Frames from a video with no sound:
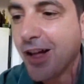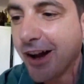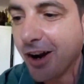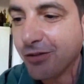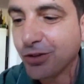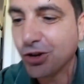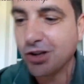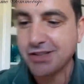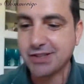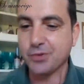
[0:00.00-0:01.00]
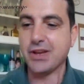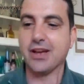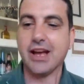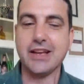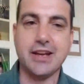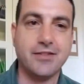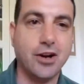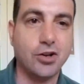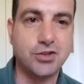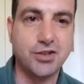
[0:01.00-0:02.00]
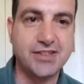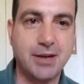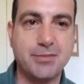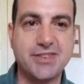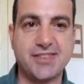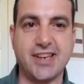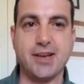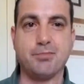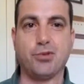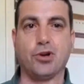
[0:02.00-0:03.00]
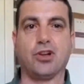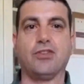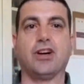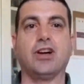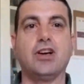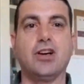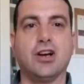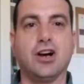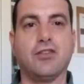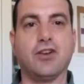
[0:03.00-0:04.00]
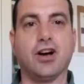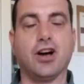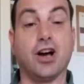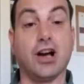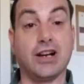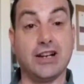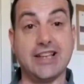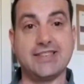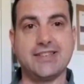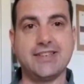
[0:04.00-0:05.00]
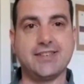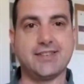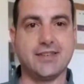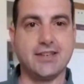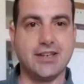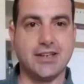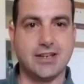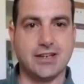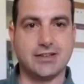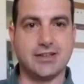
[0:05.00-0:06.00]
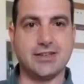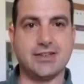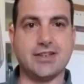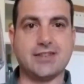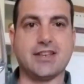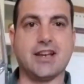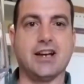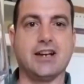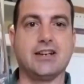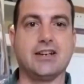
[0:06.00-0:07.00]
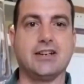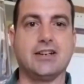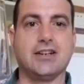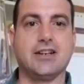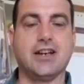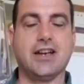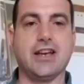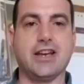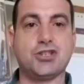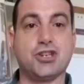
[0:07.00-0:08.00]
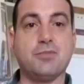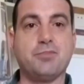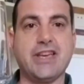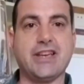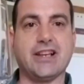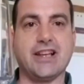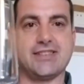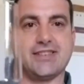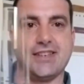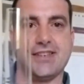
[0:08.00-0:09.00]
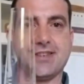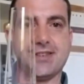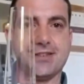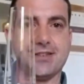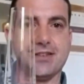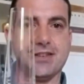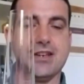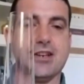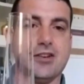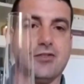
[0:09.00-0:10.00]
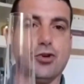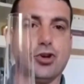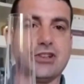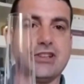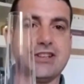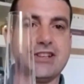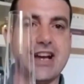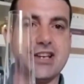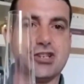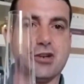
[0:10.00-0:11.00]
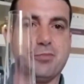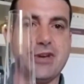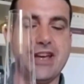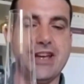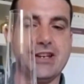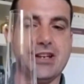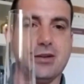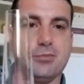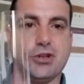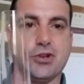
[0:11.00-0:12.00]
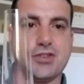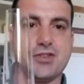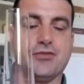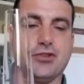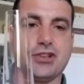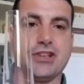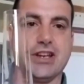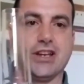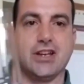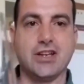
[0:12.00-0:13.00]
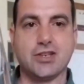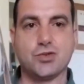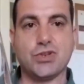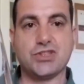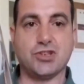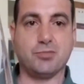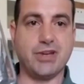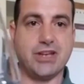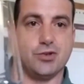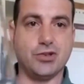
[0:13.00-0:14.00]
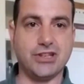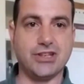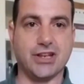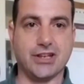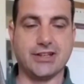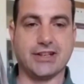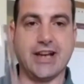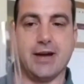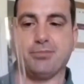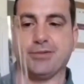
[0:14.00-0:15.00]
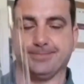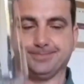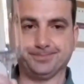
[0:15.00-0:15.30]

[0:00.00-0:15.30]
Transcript: Of course, I have also some sample of glasses. This is a champagne glasses for the dry champagne, because for the sweet champagne you need the cup.